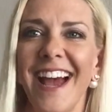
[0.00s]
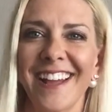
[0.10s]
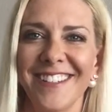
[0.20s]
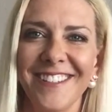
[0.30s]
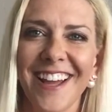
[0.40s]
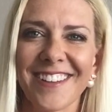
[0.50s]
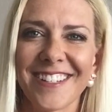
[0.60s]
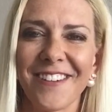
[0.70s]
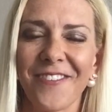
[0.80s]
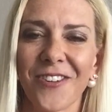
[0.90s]
Yeah,
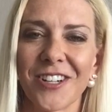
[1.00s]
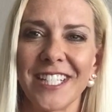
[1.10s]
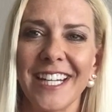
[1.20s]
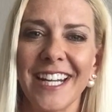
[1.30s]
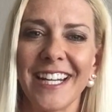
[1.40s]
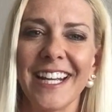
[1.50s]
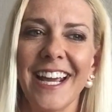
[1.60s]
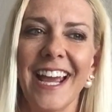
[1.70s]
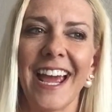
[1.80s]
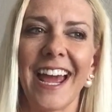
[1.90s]
2014.
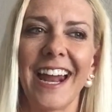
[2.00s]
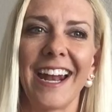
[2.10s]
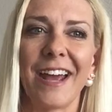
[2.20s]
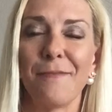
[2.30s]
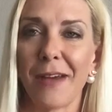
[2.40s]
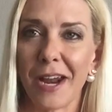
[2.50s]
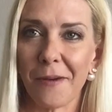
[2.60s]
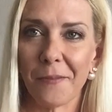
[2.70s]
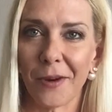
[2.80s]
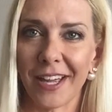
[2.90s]
And I met
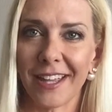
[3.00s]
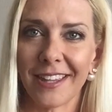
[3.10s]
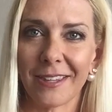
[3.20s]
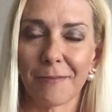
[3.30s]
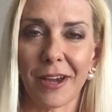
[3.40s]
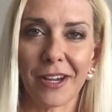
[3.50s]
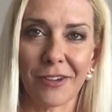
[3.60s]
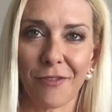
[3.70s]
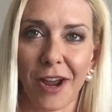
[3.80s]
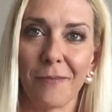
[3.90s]
up with my
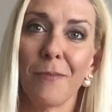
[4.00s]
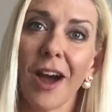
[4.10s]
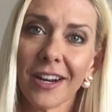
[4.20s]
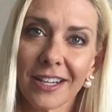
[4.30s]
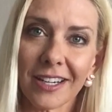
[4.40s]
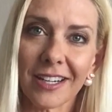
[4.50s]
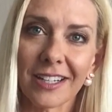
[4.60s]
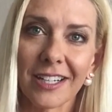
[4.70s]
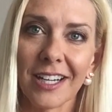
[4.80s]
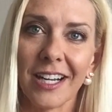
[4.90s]
friend
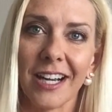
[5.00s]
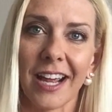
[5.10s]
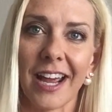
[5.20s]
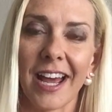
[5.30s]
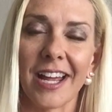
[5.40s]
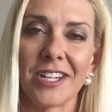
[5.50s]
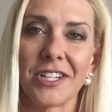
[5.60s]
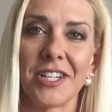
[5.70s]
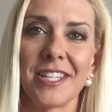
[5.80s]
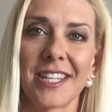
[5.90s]
Monica. And
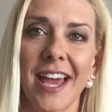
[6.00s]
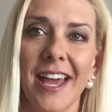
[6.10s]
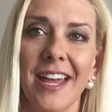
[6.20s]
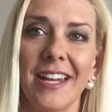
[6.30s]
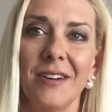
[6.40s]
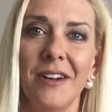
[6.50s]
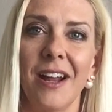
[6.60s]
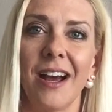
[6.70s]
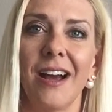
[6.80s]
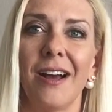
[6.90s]
she said,
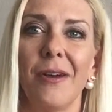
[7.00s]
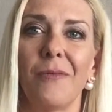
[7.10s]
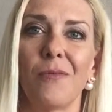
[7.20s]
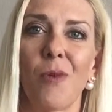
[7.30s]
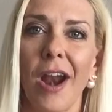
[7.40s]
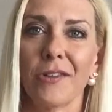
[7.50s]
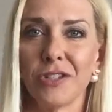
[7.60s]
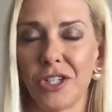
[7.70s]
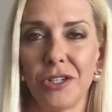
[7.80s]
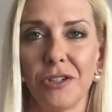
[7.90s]
why
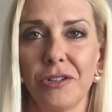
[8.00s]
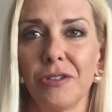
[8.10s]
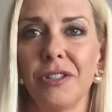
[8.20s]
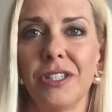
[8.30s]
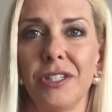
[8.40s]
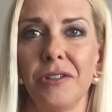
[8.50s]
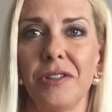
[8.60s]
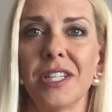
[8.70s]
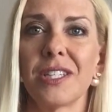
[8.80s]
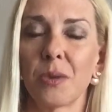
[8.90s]
don't you do
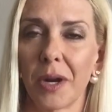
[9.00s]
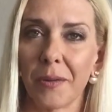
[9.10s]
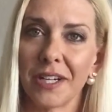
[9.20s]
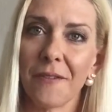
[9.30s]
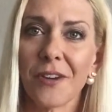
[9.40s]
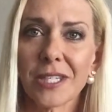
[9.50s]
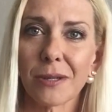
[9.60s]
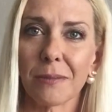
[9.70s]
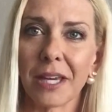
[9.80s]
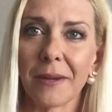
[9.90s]
this 21-day fix
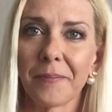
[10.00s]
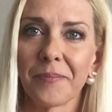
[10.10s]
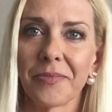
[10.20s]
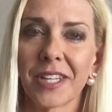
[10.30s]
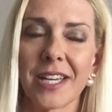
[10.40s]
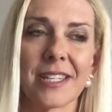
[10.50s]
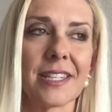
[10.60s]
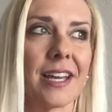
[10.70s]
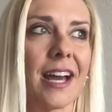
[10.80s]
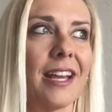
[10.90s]
with me? Because
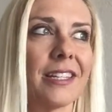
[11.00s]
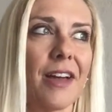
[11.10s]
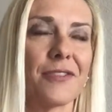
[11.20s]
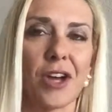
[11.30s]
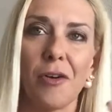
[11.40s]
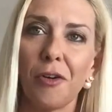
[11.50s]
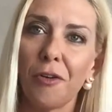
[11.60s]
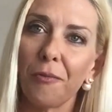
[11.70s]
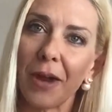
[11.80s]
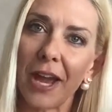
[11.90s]
I had left
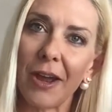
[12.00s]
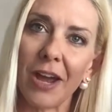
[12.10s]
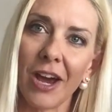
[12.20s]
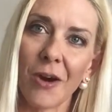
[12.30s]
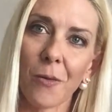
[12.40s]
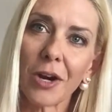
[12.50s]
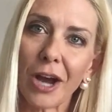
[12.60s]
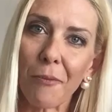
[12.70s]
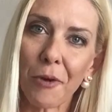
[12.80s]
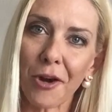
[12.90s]
all my
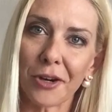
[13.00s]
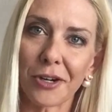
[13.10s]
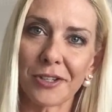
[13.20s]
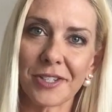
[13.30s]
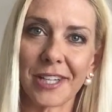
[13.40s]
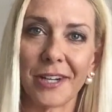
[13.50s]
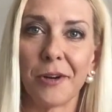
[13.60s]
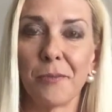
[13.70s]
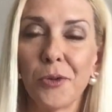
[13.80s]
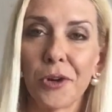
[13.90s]
workout partners in
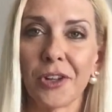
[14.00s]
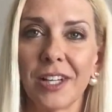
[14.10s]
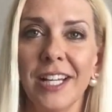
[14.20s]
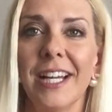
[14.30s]
Hamul.